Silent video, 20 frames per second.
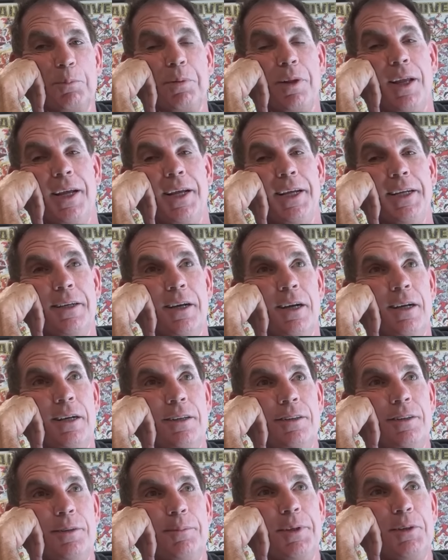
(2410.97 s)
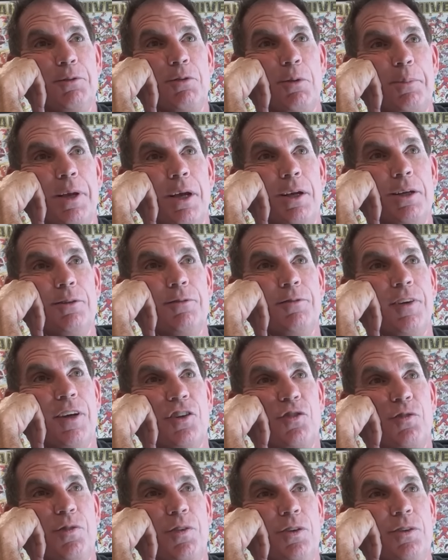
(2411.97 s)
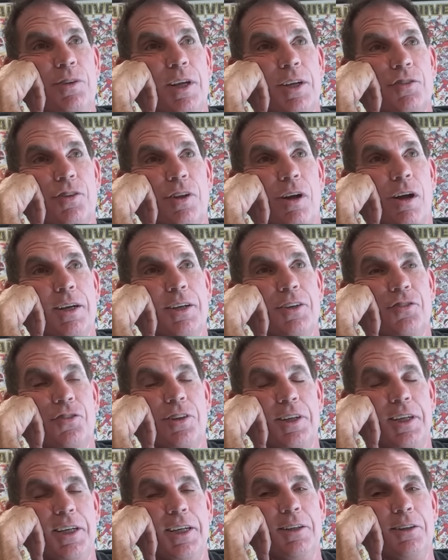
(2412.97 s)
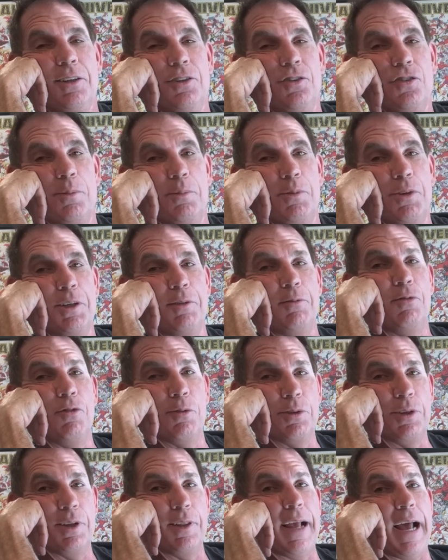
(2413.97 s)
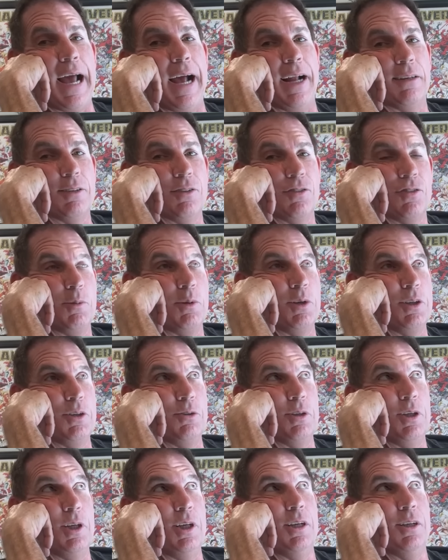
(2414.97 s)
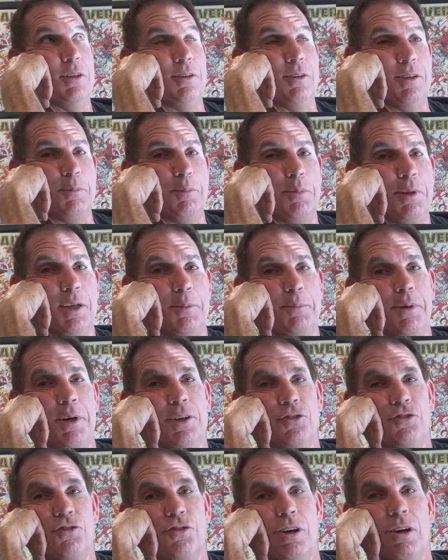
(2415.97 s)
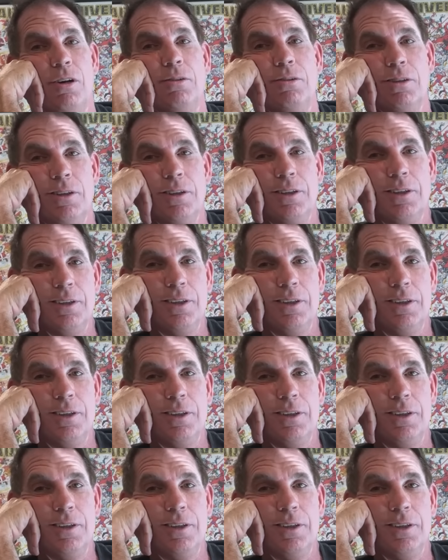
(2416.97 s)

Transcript: We're playing uh, the Big Rebellion Festival next August in England, so I'm looking forward to that because I want to go to England and play a punk show.